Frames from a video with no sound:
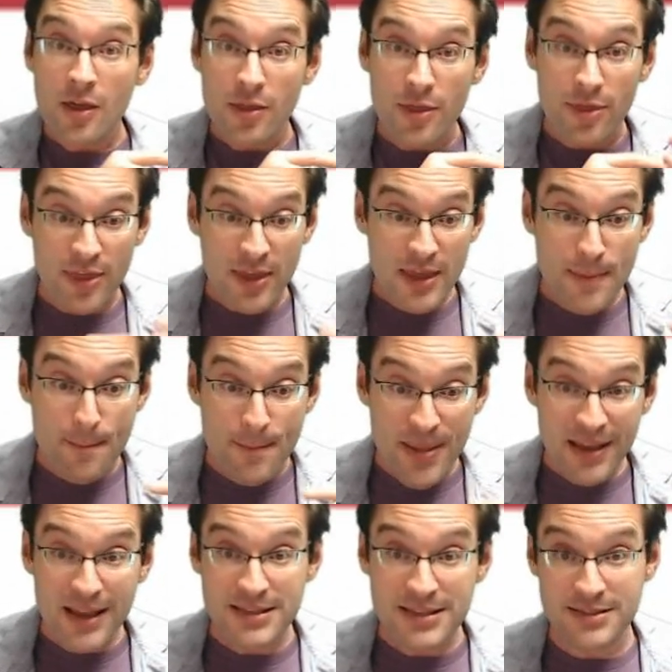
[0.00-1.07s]
the
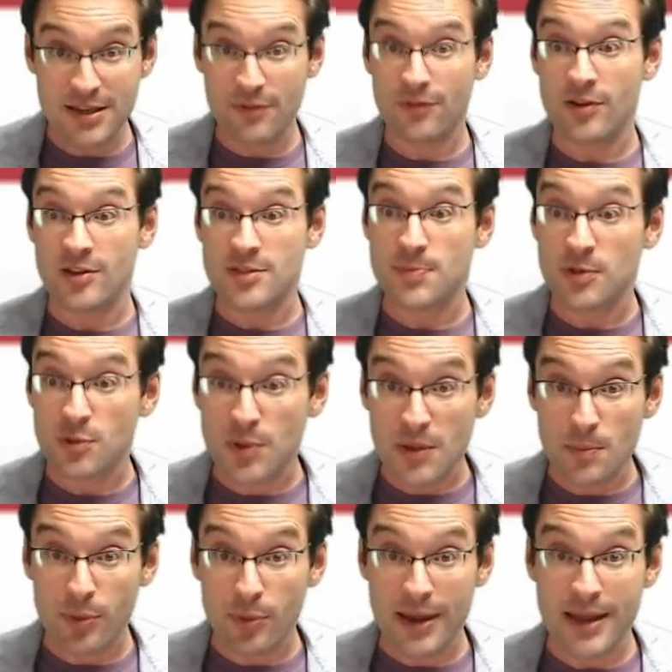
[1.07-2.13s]
biggest difference between
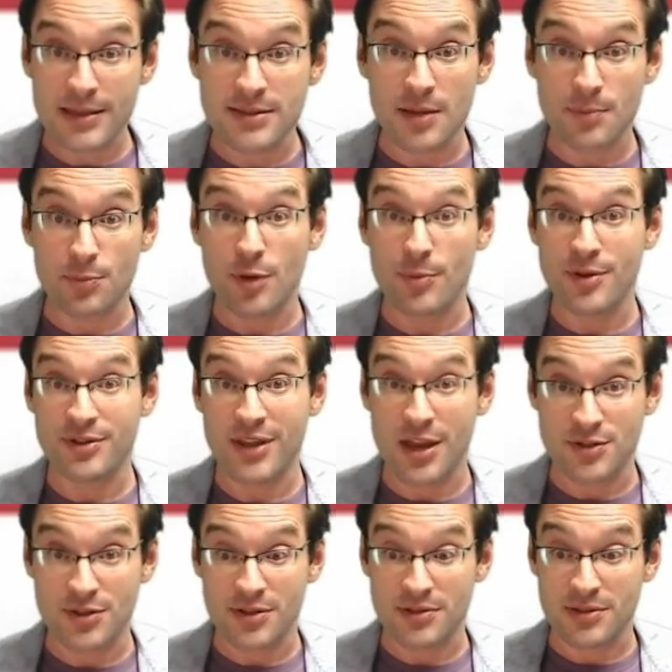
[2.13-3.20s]
braids and
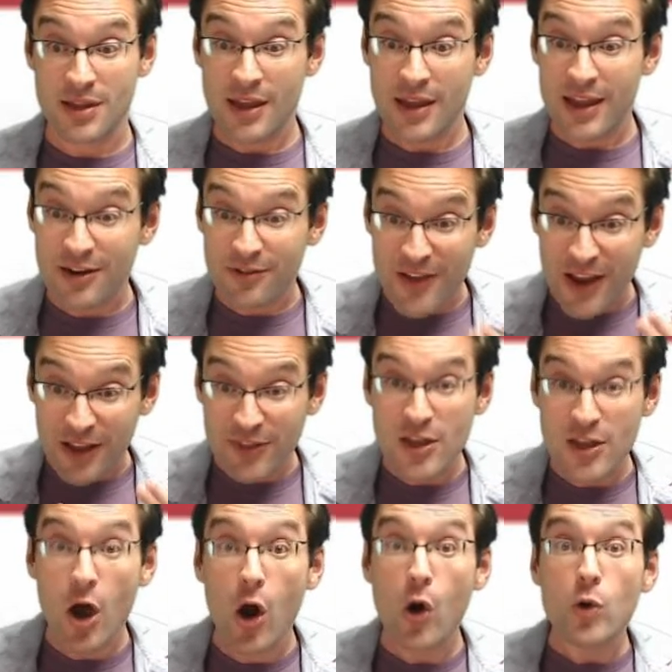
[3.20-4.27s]
permutations. In fact,
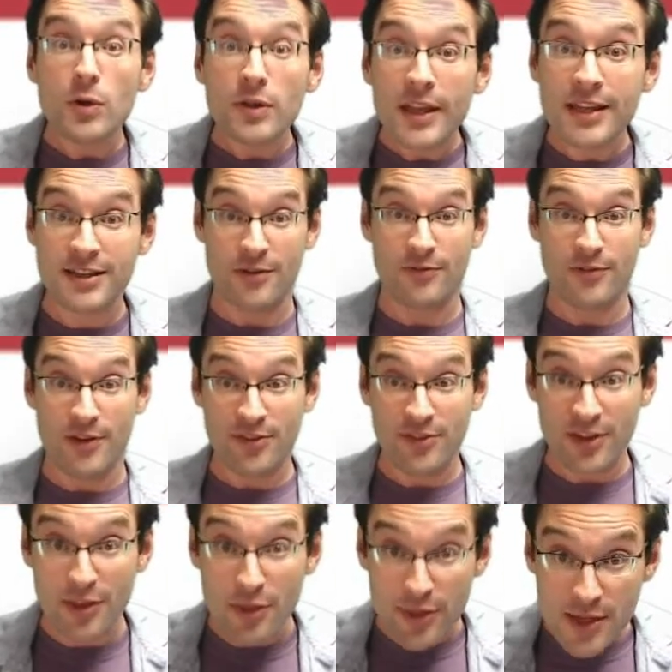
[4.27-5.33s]
the only difference
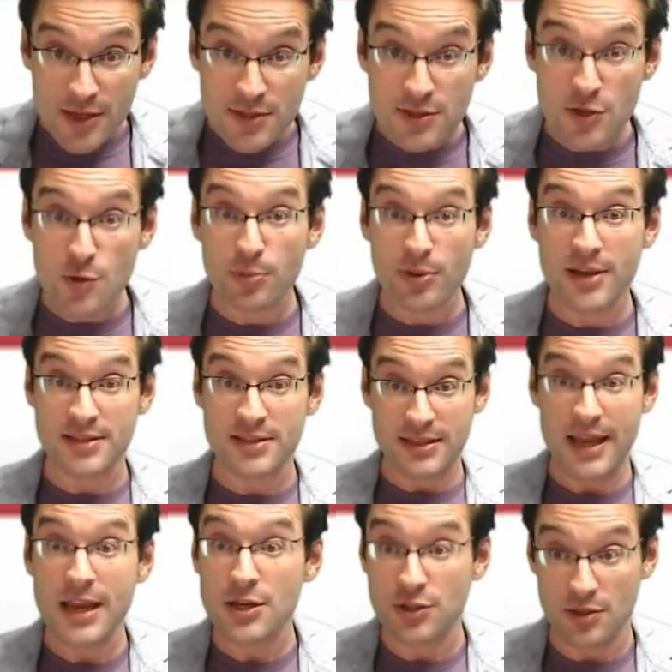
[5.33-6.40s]
in these two
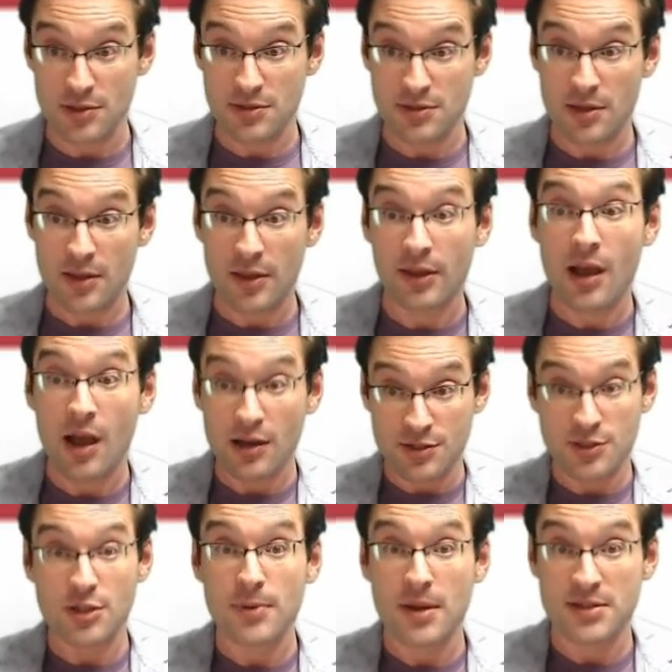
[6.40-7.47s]
presentations, the
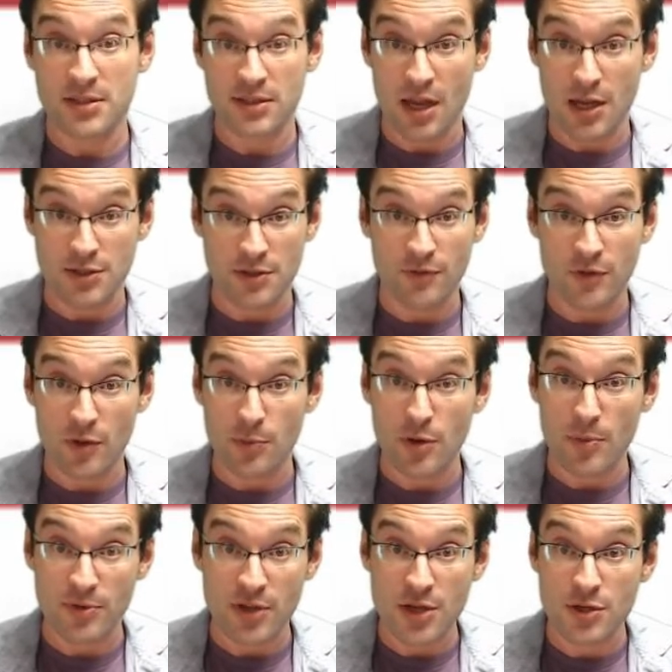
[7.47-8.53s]
Coxeter presentation for the
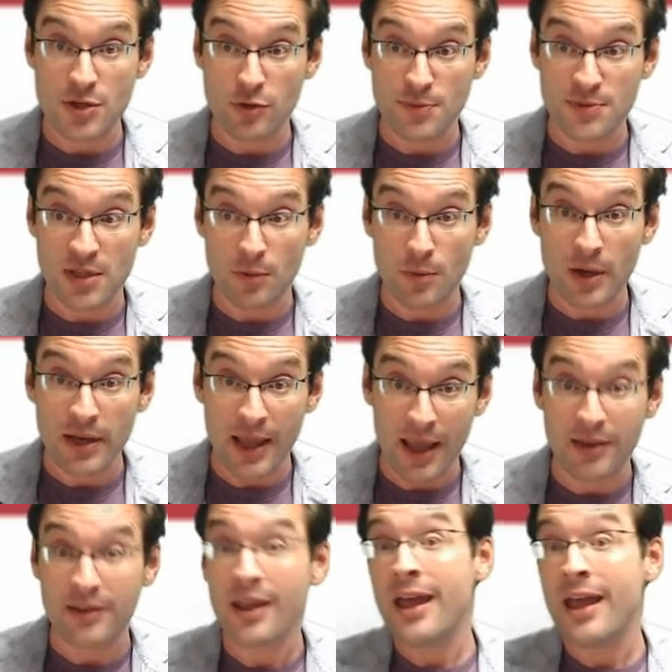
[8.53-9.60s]
permutation groups on the one
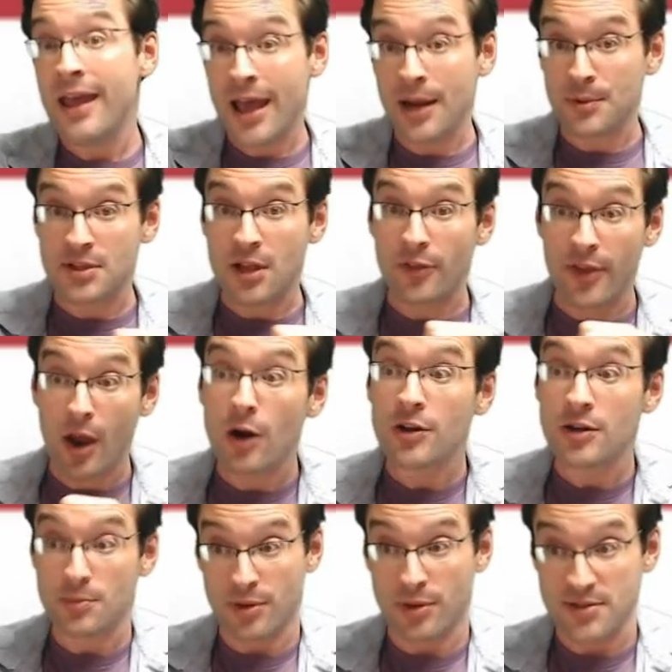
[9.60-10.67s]
hand, and what's called the
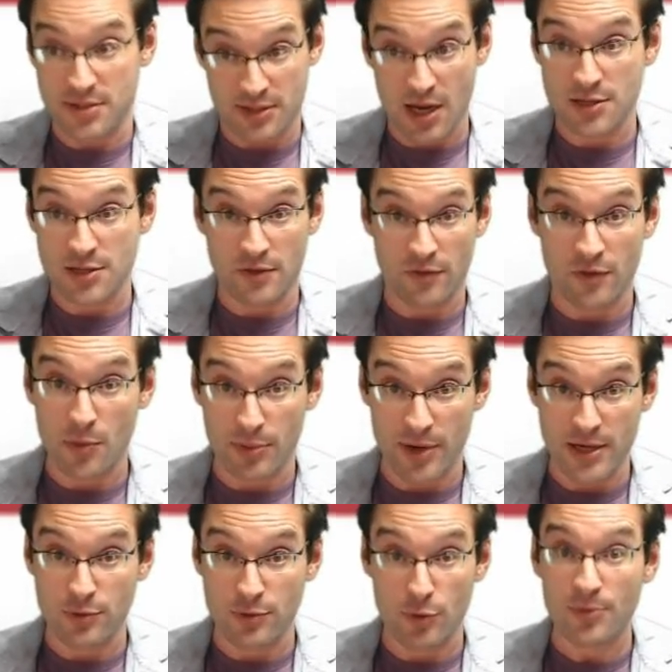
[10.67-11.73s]
Artin presentation for the
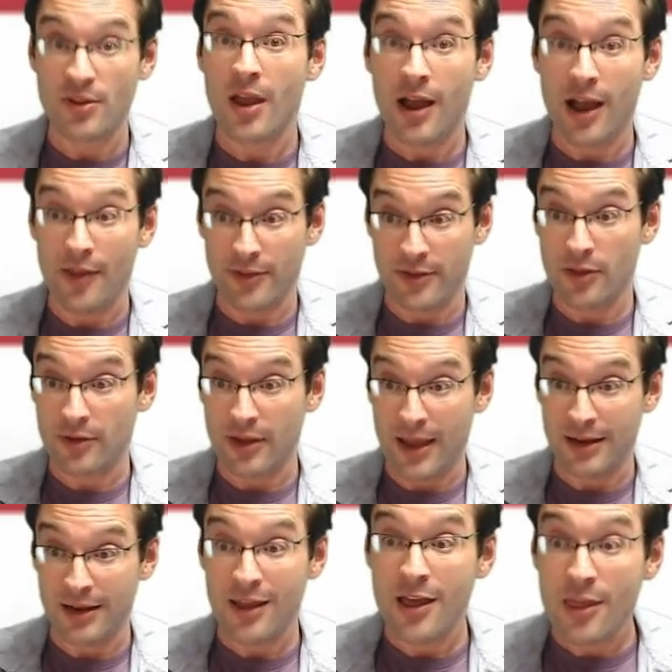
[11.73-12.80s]
braid groups on the other
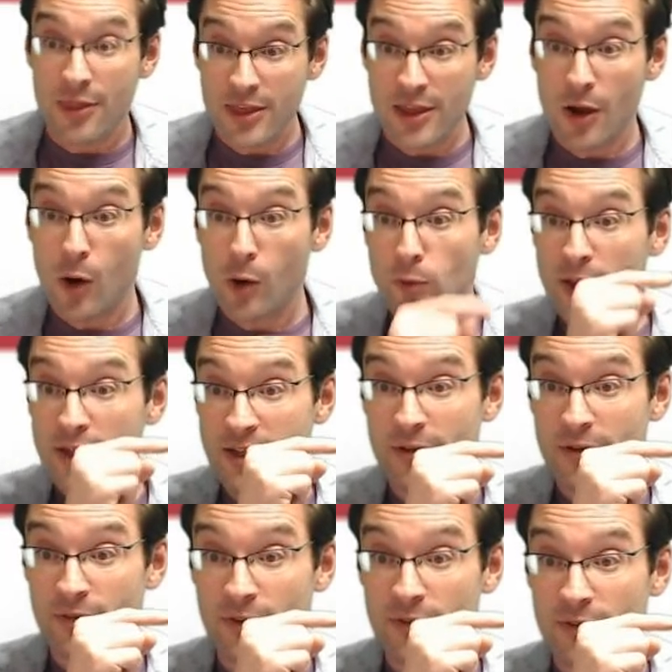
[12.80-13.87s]
hand, the only
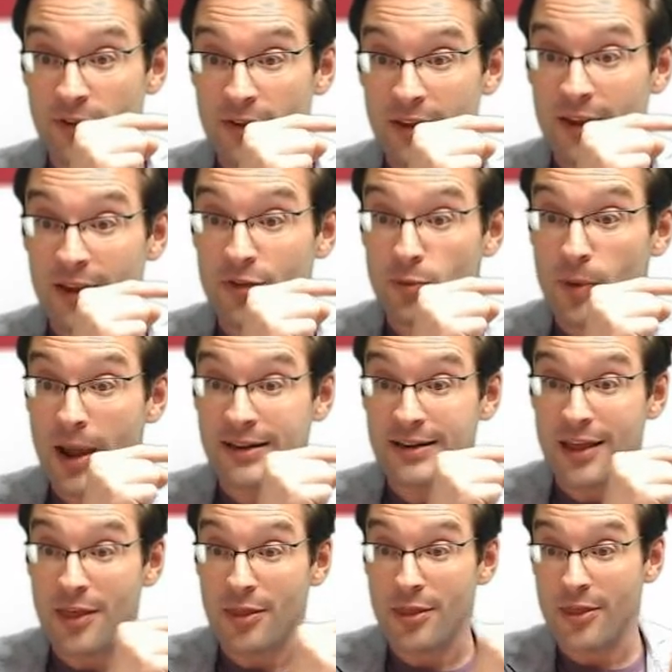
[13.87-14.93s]
difference is right
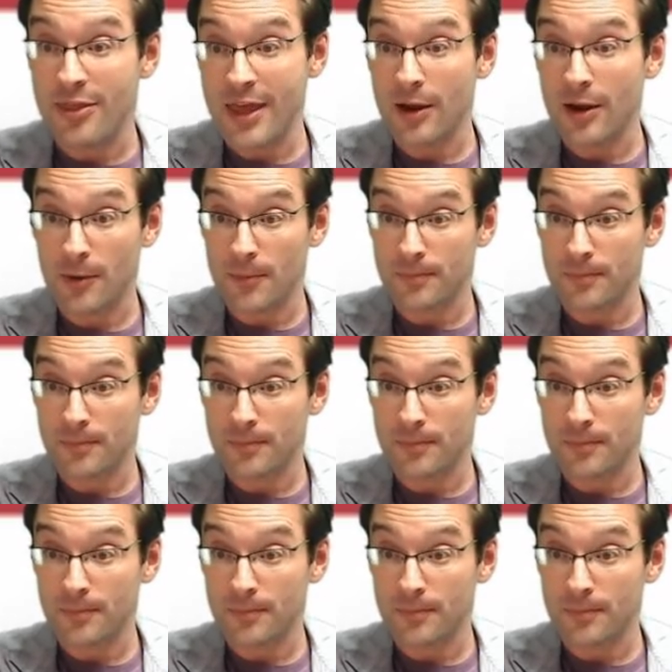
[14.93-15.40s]
there.